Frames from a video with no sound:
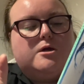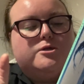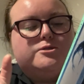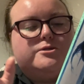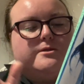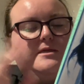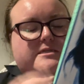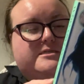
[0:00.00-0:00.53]

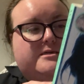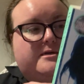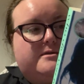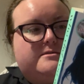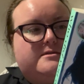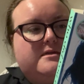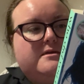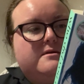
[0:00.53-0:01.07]
So this is her
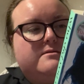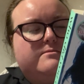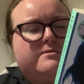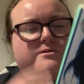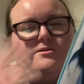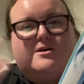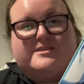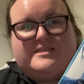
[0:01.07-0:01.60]

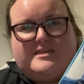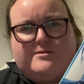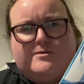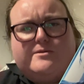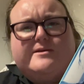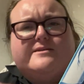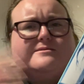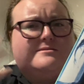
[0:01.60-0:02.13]
it's not a sequel,
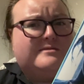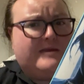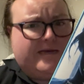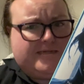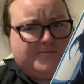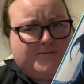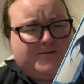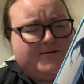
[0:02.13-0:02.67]
it's the
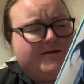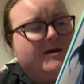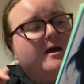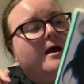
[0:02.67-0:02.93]
next book.